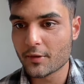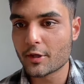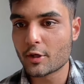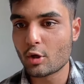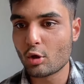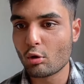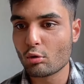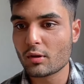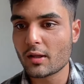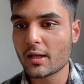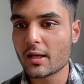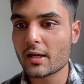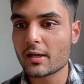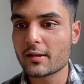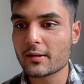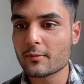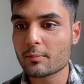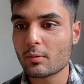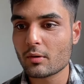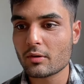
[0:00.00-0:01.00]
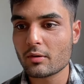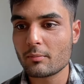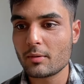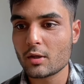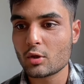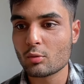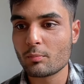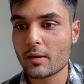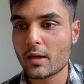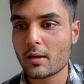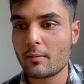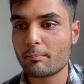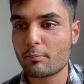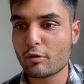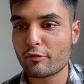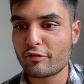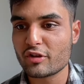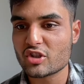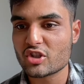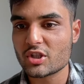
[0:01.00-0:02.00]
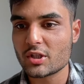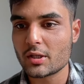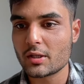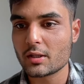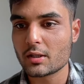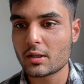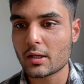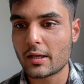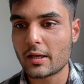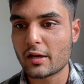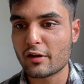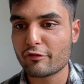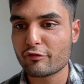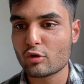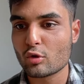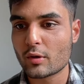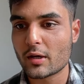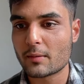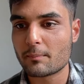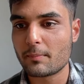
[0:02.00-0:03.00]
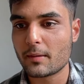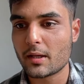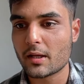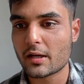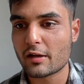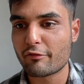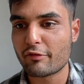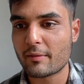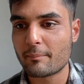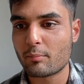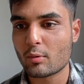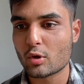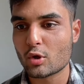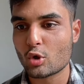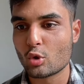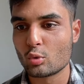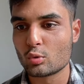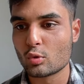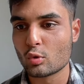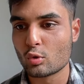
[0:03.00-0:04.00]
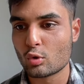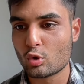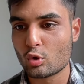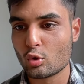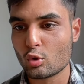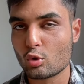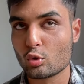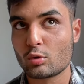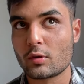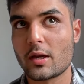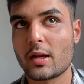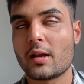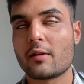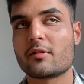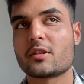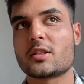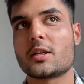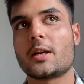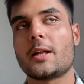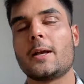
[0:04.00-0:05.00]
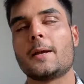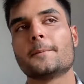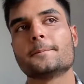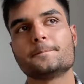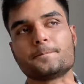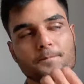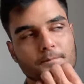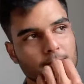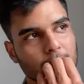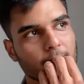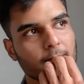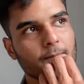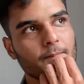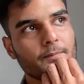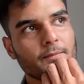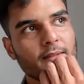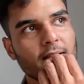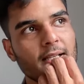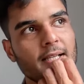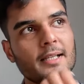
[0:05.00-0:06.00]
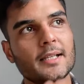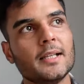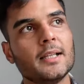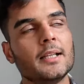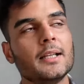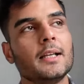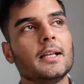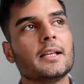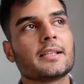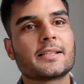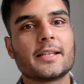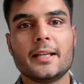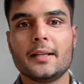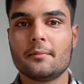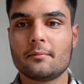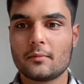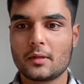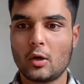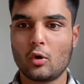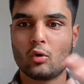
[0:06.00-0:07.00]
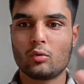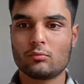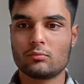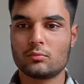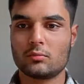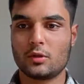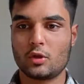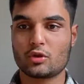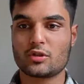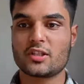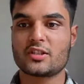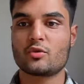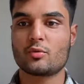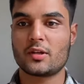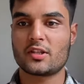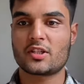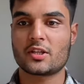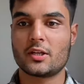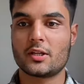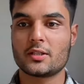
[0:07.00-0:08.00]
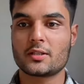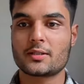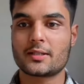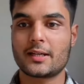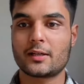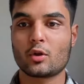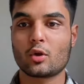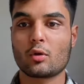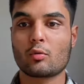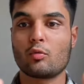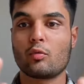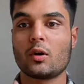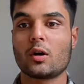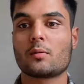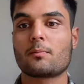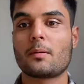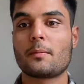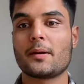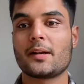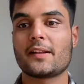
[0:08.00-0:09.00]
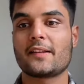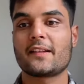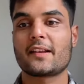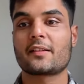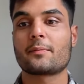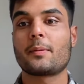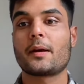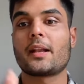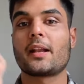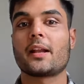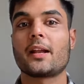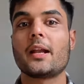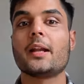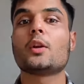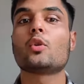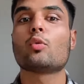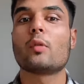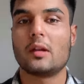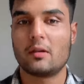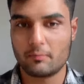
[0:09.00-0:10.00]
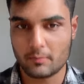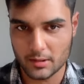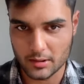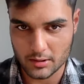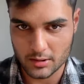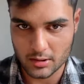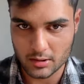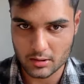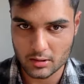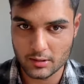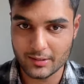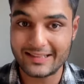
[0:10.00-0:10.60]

Do you think it is possible to become proficient enough to get PR if I put 2 to 3 hours a day? See, now your situation is that your work permit is expiring in 12 months.